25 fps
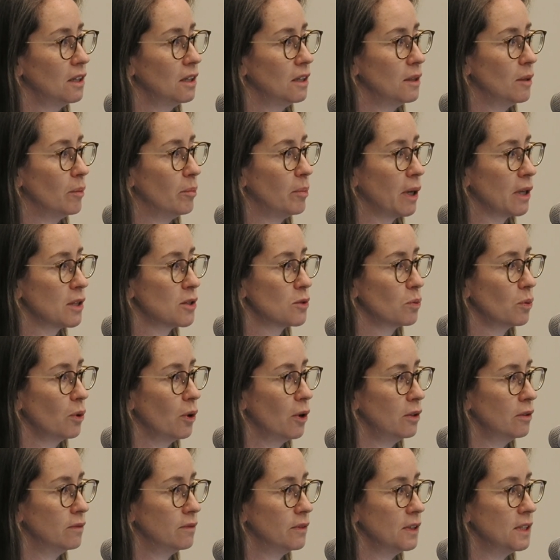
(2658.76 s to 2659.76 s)
the
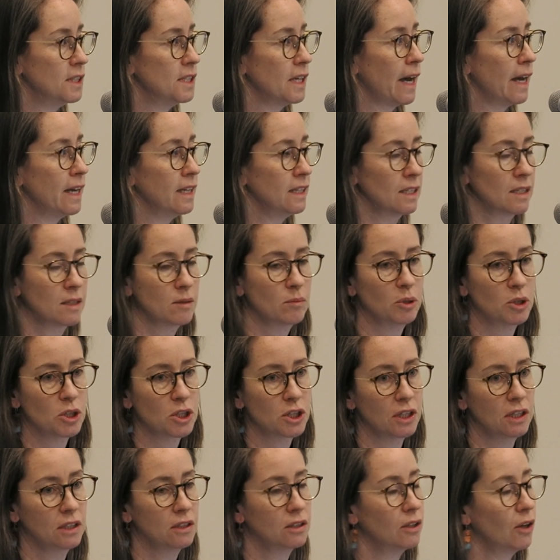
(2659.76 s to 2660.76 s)
buzzword of the day is
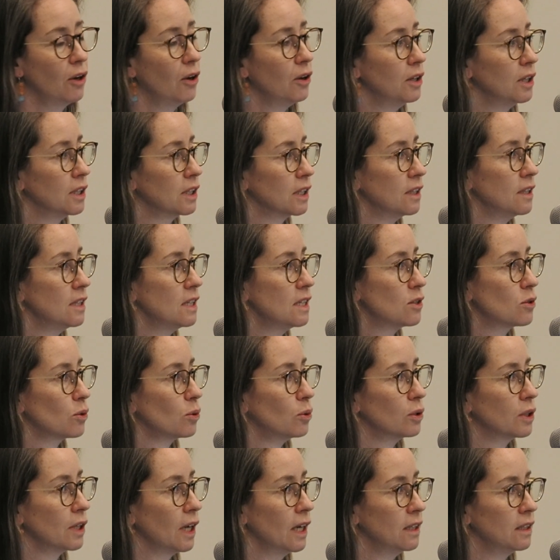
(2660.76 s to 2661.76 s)
machine learning, and these
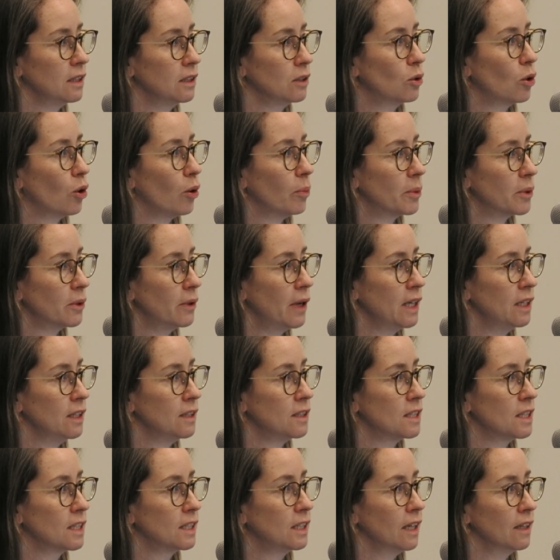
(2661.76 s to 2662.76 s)
all get incorporated
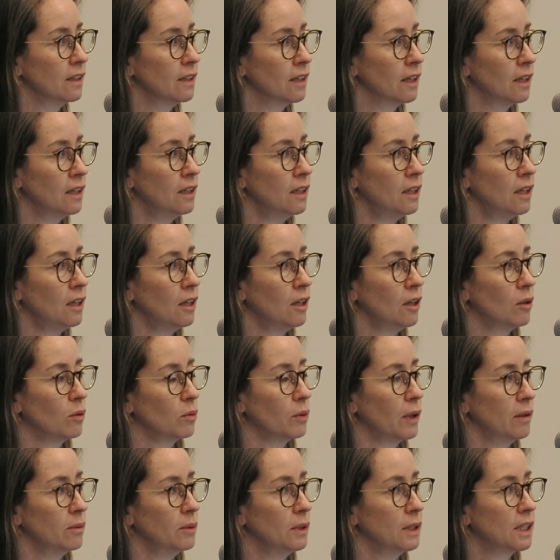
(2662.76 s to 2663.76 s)
together
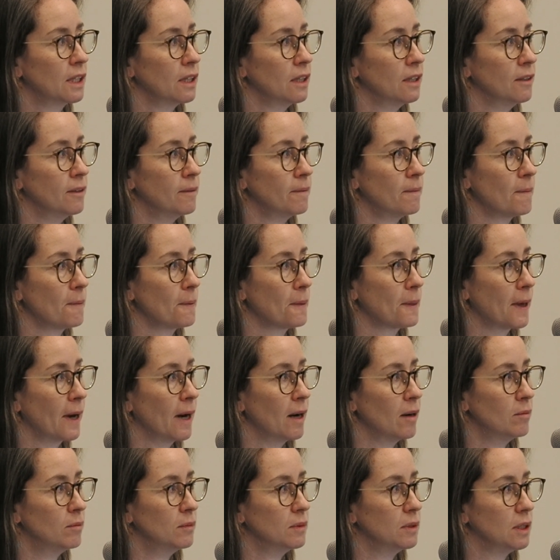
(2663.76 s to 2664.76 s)
where we can
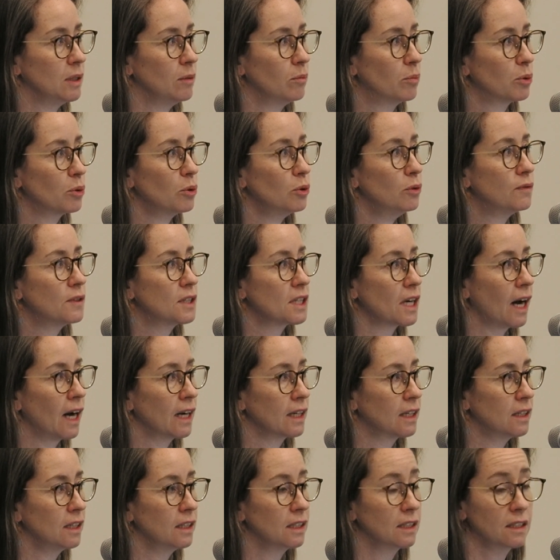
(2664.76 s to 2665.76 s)
improve
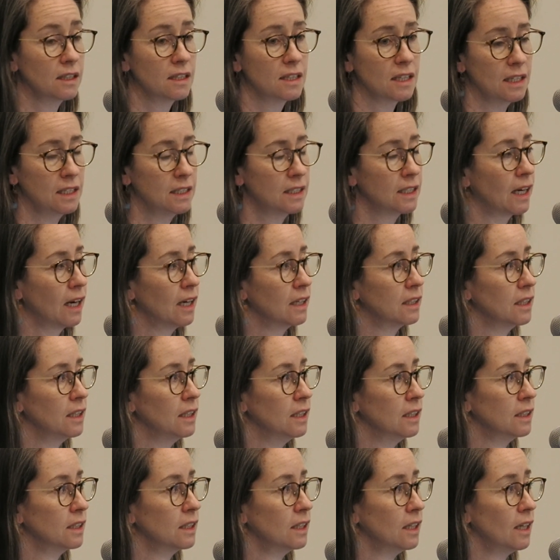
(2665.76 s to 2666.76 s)
targeting and
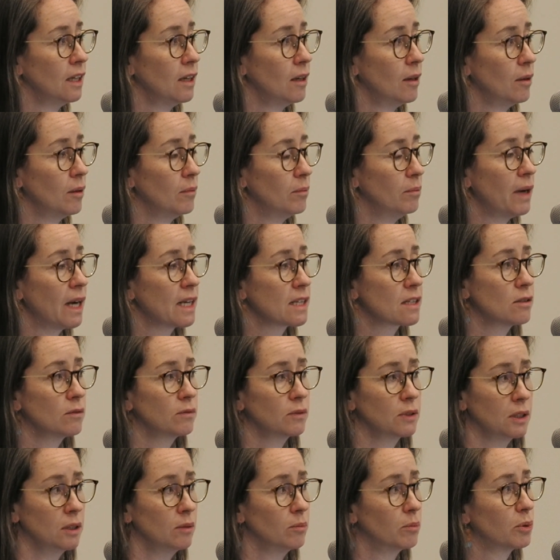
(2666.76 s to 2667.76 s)
detargeting,
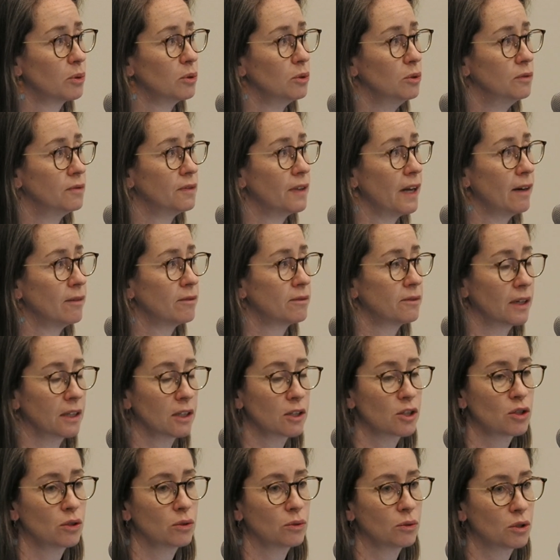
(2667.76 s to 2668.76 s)
massively improve that
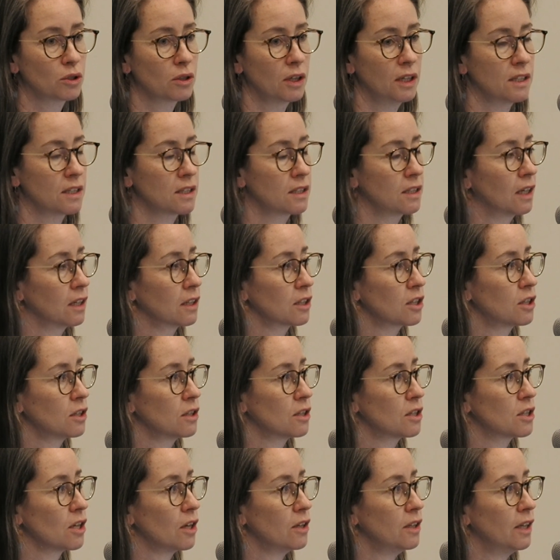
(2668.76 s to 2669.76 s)
functional transduction
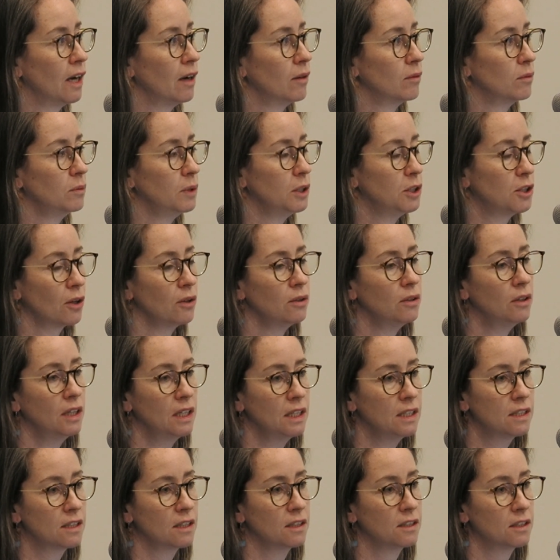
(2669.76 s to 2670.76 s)
so that we don't
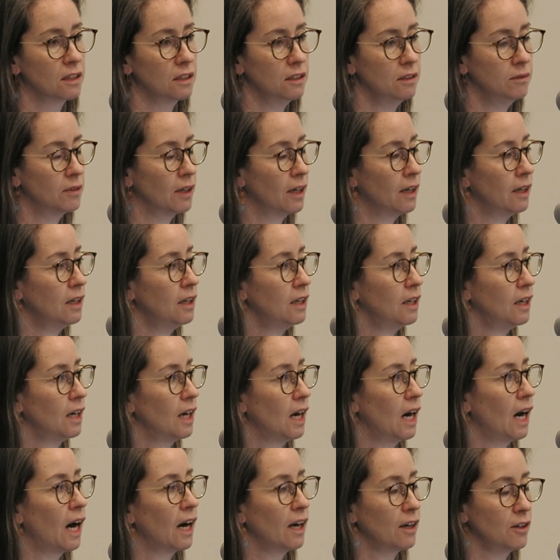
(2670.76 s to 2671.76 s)
need to deliver
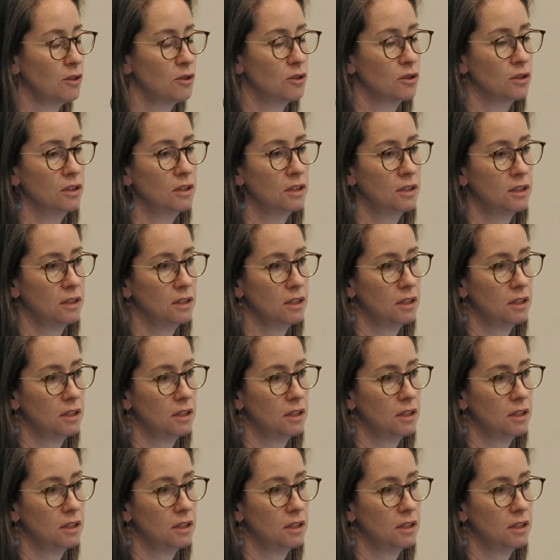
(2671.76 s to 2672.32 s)
100